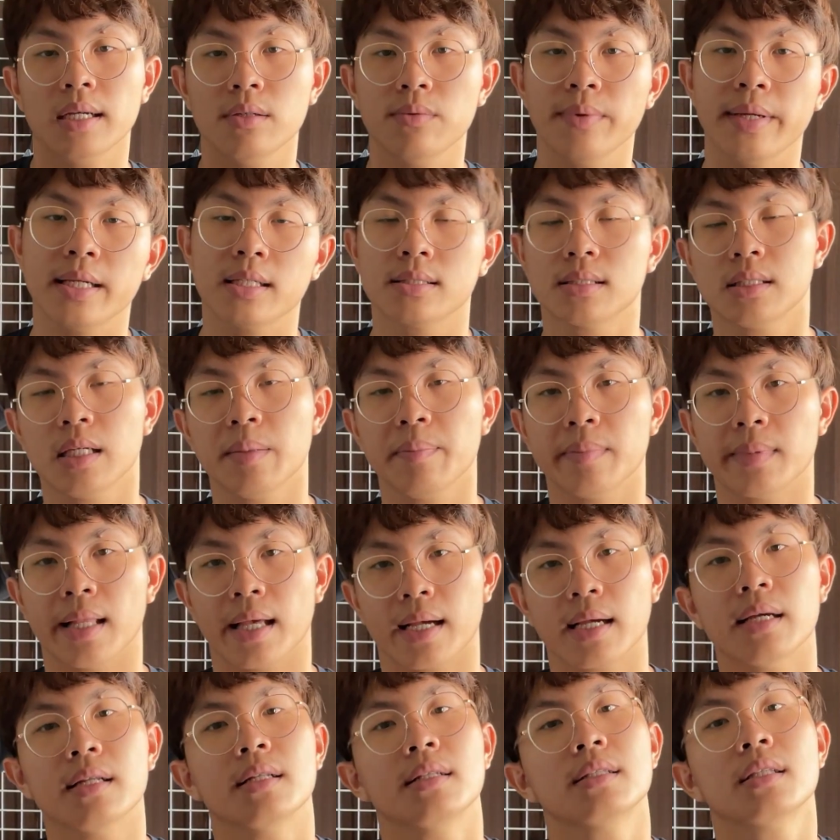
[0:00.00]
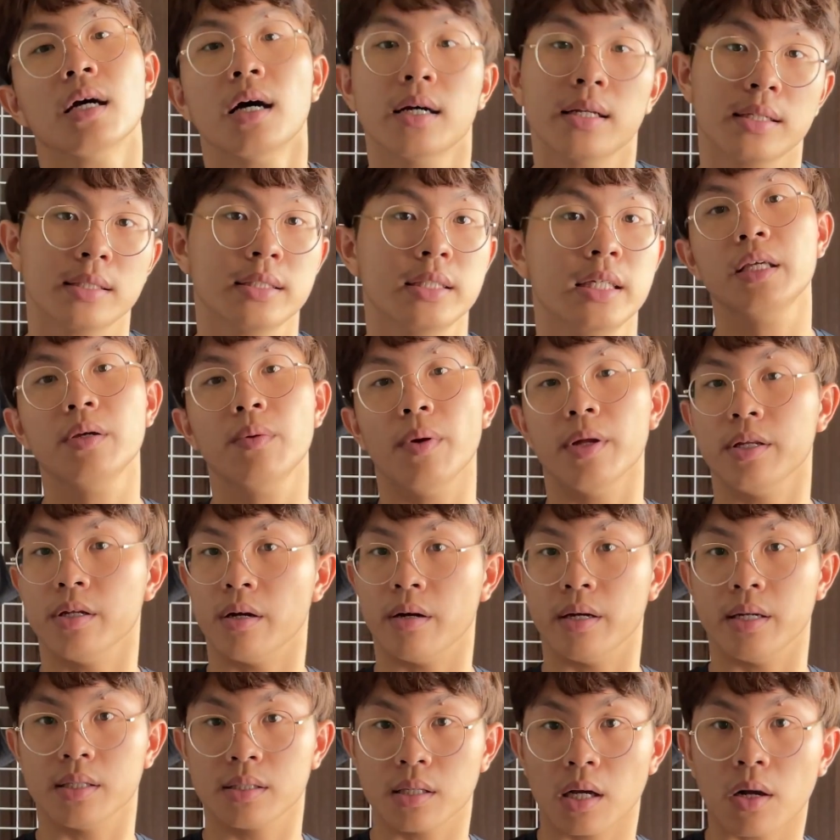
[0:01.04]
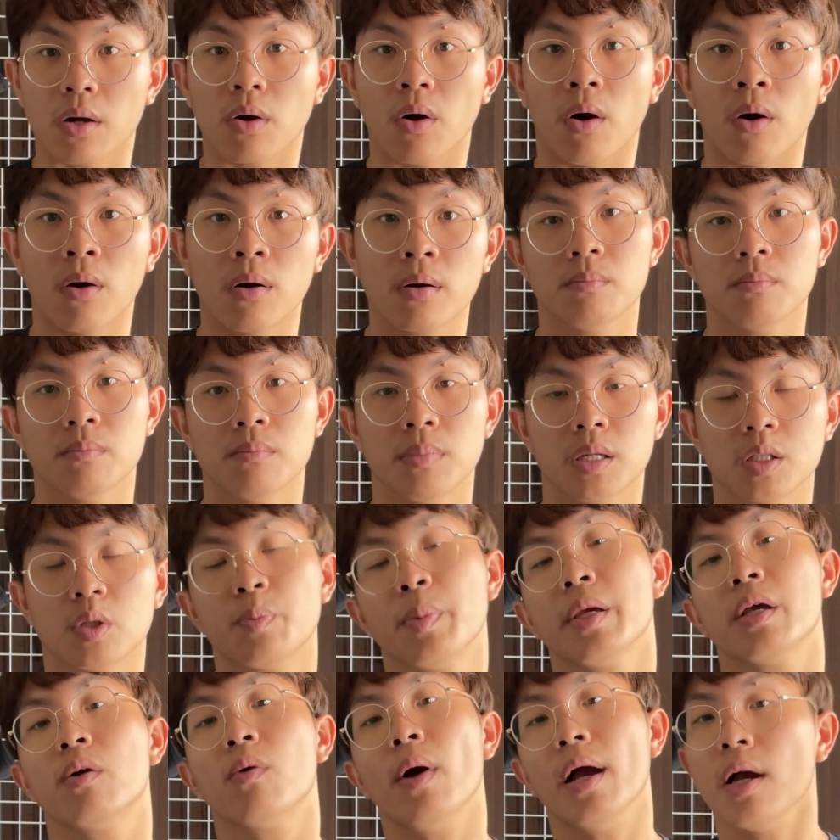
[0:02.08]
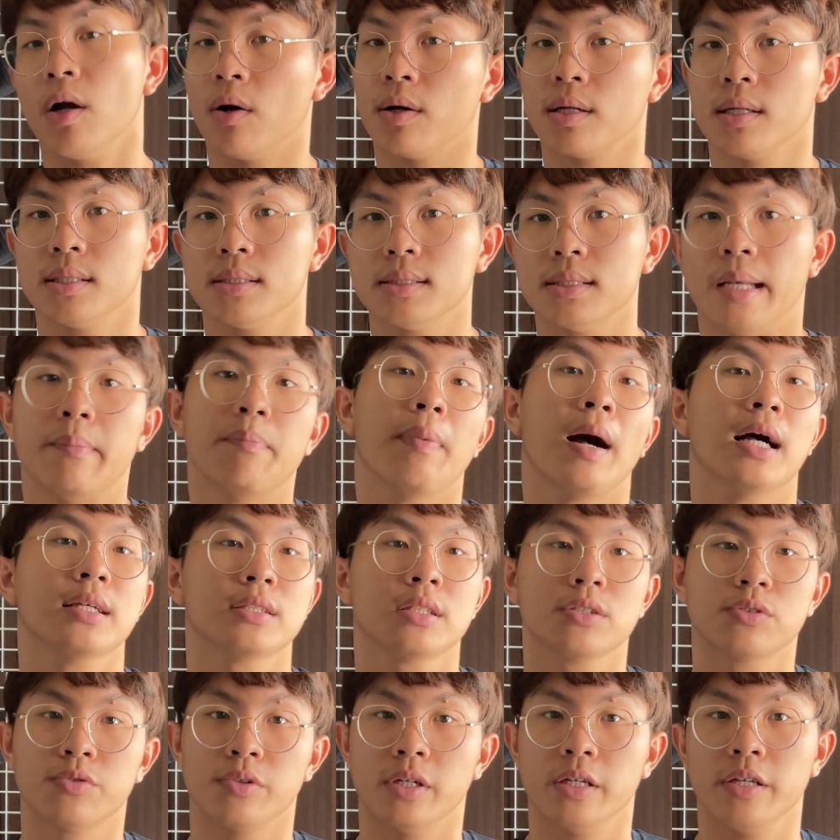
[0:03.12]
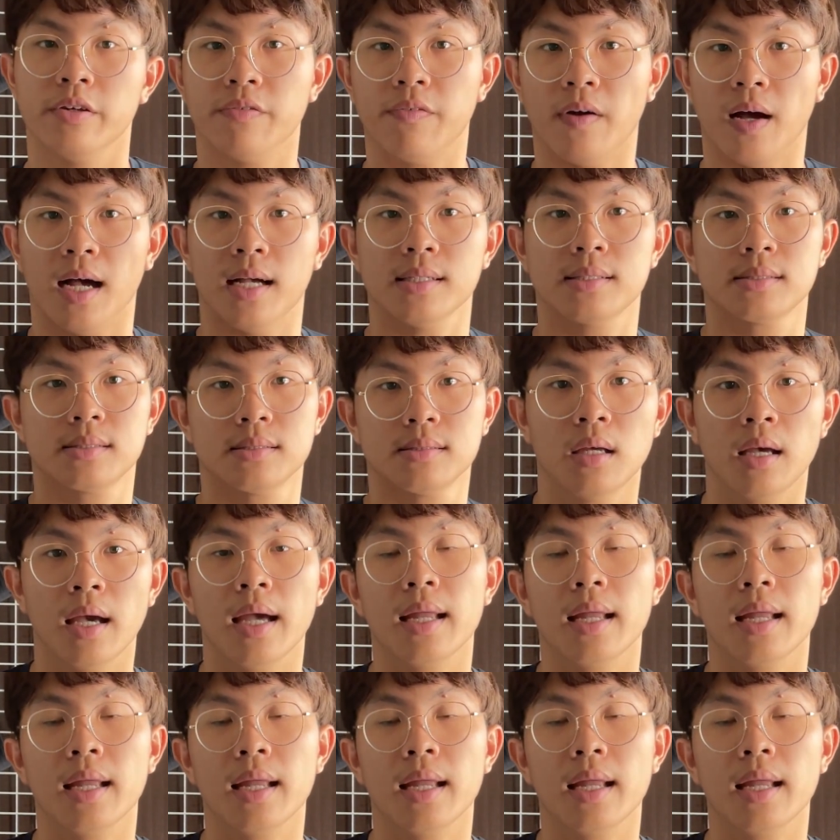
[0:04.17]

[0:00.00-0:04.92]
weeks seemed like an eternity when you're in Tekong, but to be quite honest, it passes really fast.